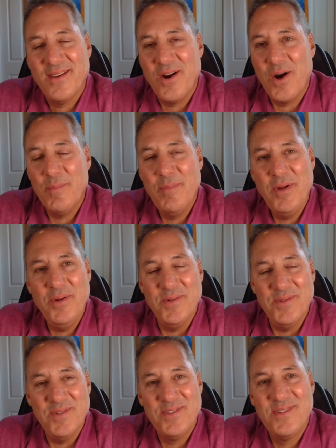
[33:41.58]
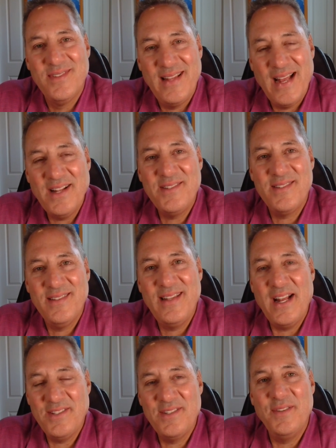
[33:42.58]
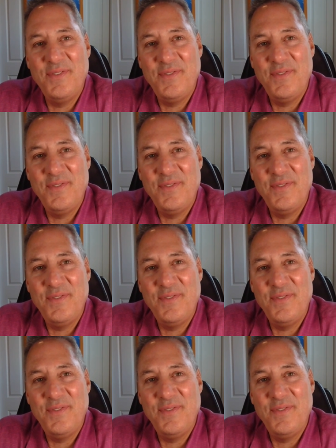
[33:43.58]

are moons. That's the